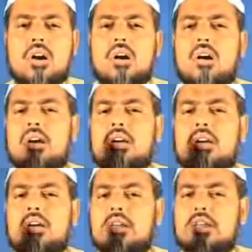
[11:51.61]
or
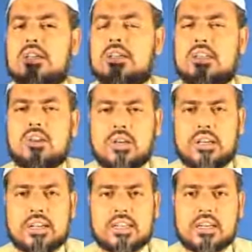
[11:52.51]

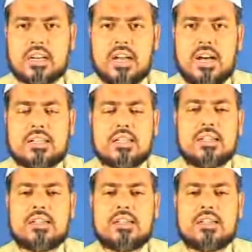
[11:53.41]
talking in the class,